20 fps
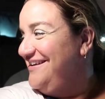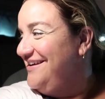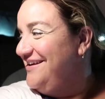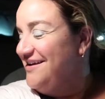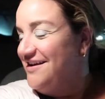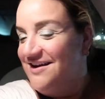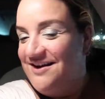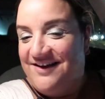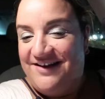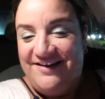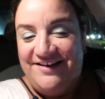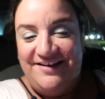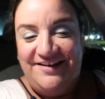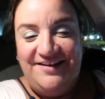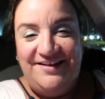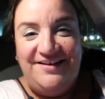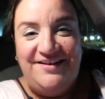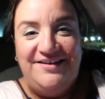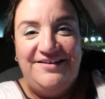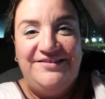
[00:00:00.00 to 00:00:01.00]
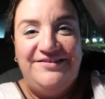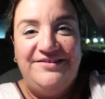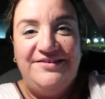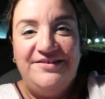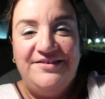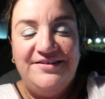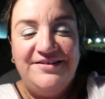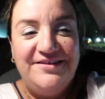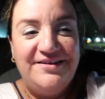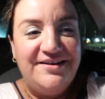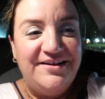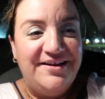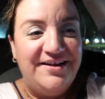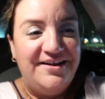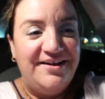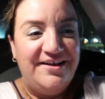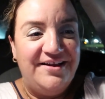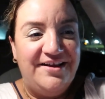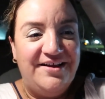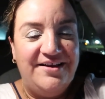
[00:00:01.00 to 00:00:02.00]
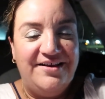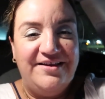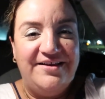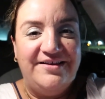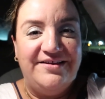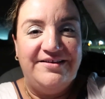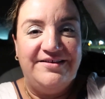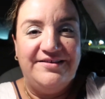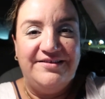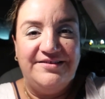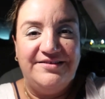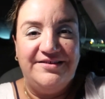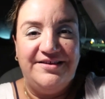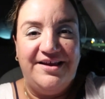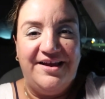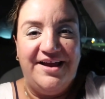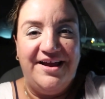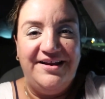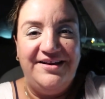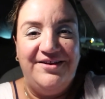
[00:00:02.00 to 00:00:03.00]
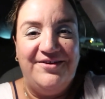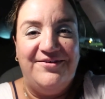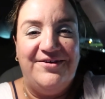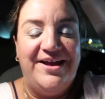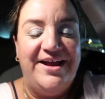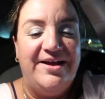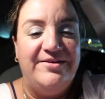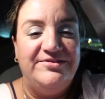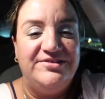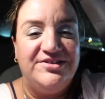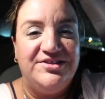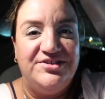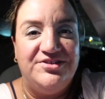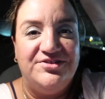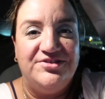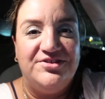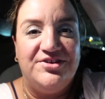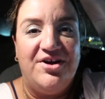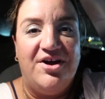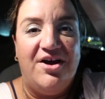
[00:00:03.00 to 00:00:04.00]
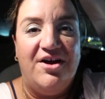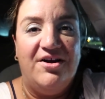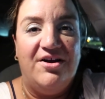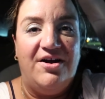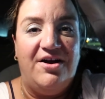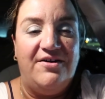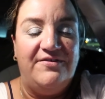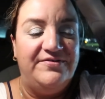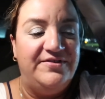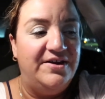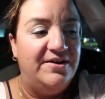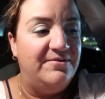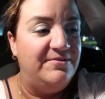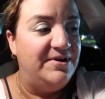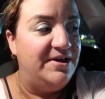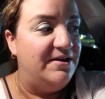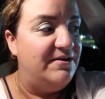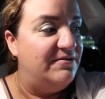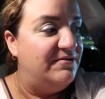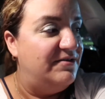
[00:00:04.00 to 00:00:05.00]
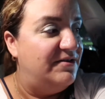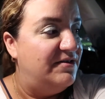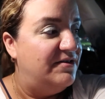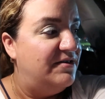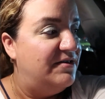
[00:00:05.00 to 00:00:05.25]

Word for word: He's letting you go. He's so nice. So Canadian. Yeah, I know. I'm just going to turn the car off. There we go.